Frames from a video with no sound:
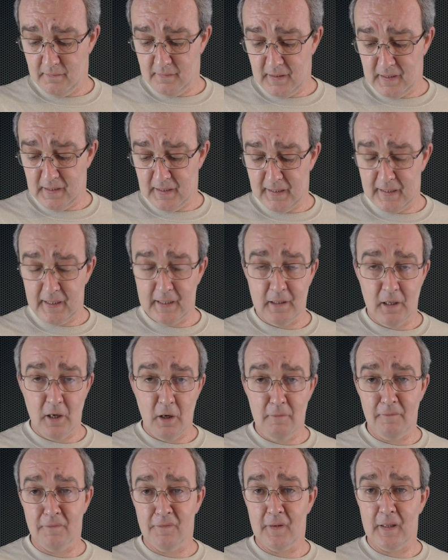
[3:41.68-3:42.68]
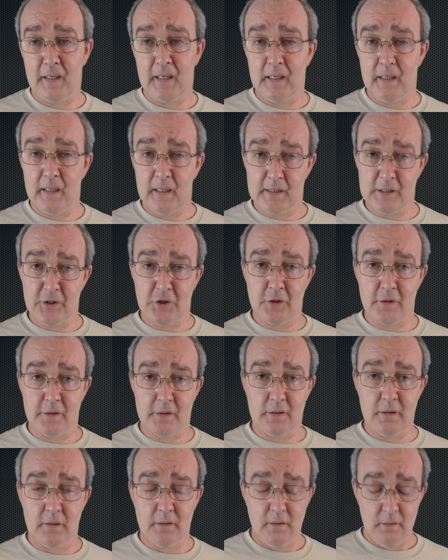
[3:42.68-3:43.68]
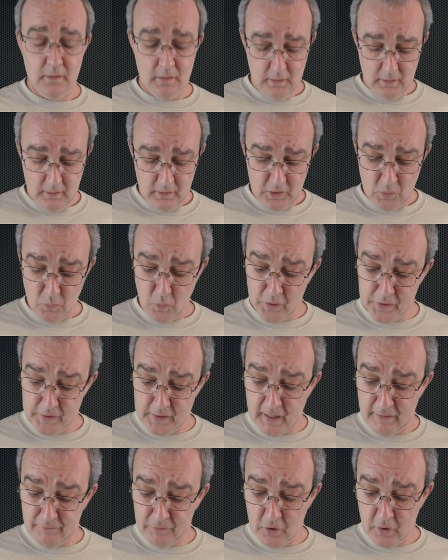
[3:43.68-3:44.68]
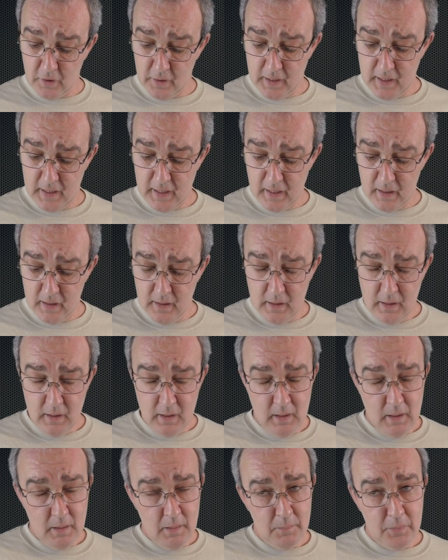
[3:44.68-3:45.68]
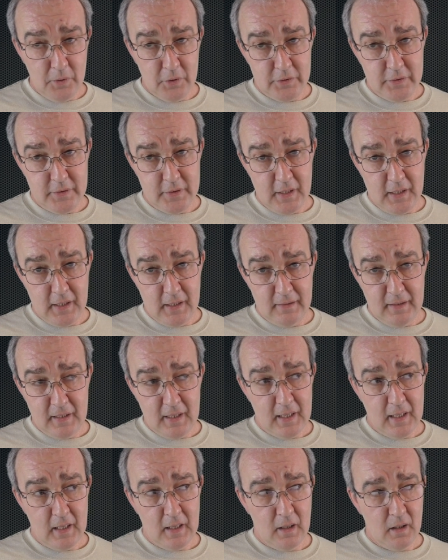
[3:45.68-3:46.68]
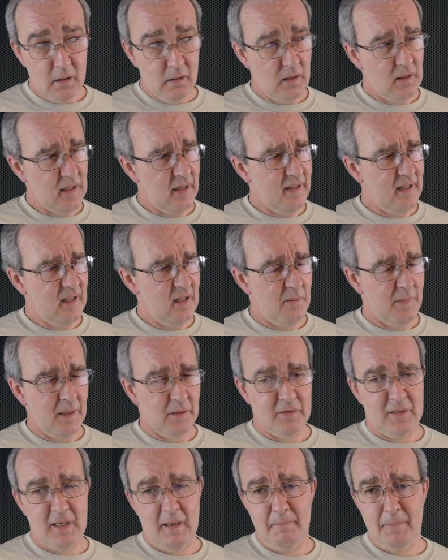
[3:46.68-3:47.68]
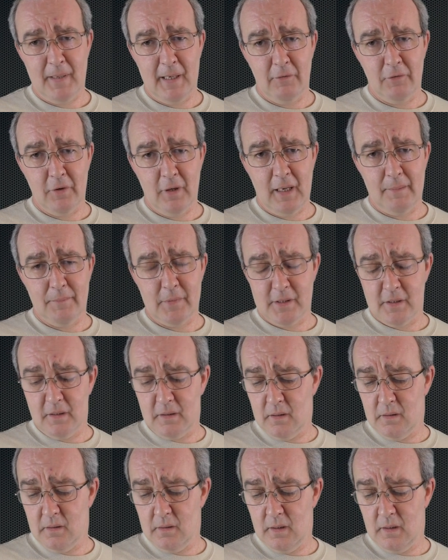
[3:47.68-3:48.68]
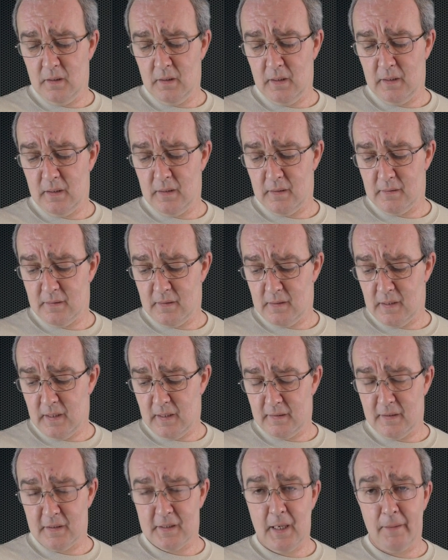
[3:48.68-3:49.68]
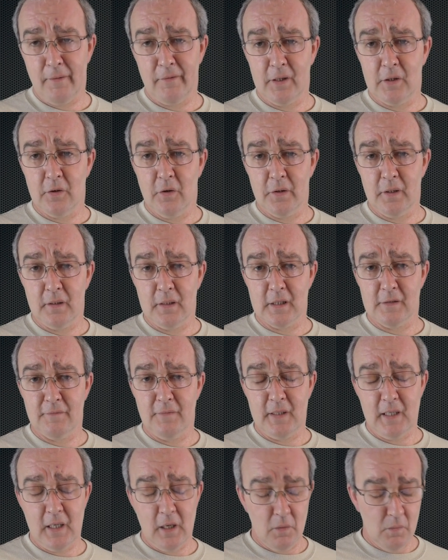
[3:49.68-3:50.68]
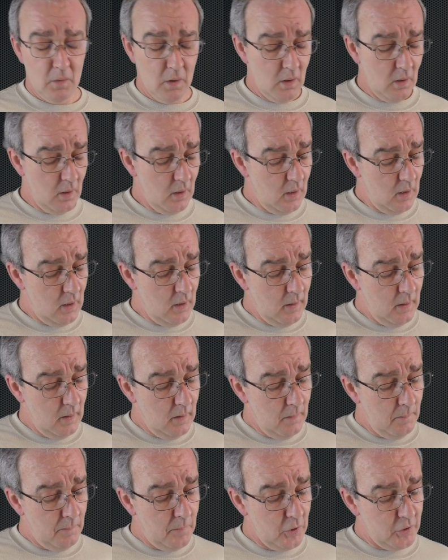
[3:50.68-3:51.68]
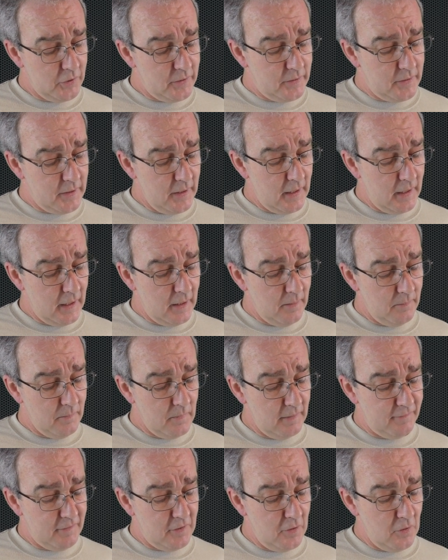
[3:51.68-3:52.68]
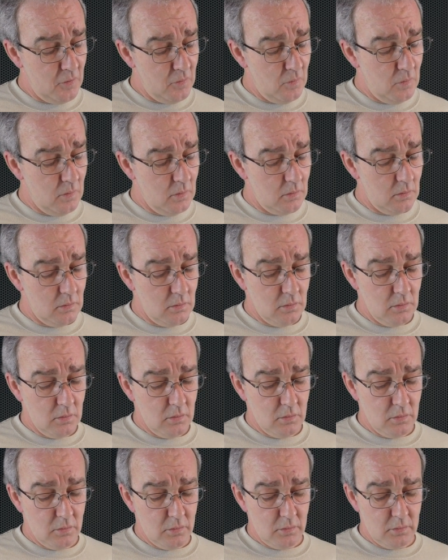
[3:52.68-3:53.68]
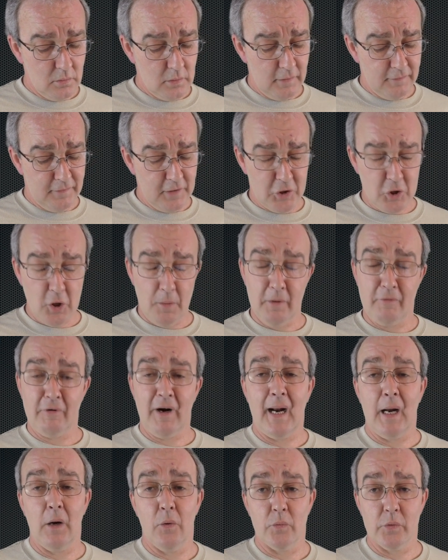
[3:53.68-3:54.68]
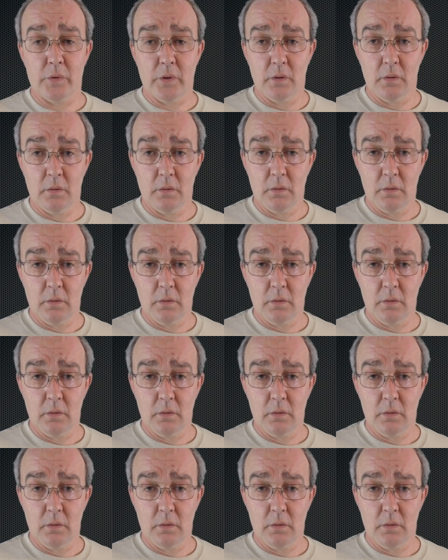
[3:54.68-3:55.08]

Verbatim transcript: thing clicking. Hopefully it's just the ones I've got here. But they are, I think they're about £10 on Amazon at the time of recording this video. But if you shop around,